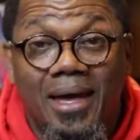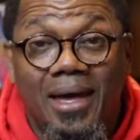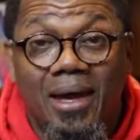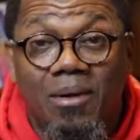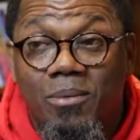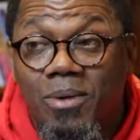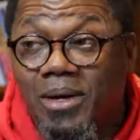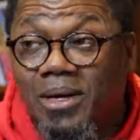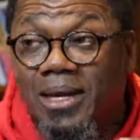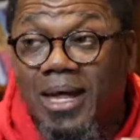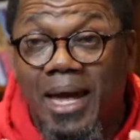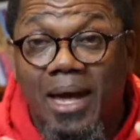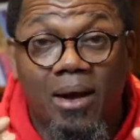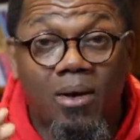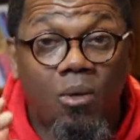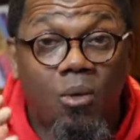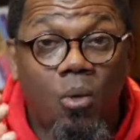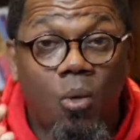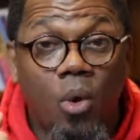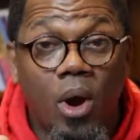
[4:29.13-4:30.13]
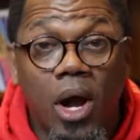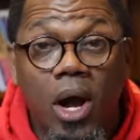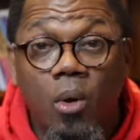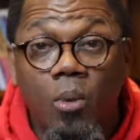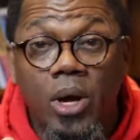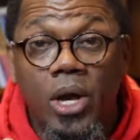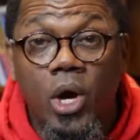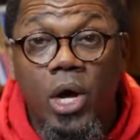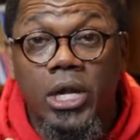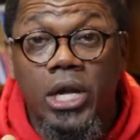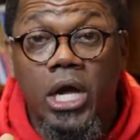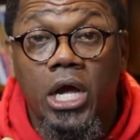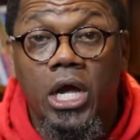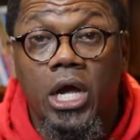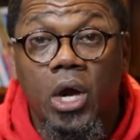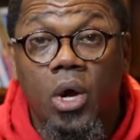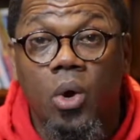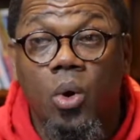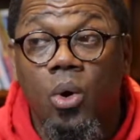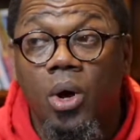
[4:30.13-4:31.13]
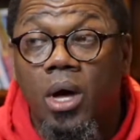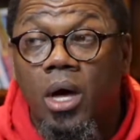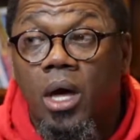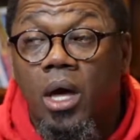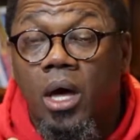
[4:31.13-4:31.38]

and we're like, where are we going to go?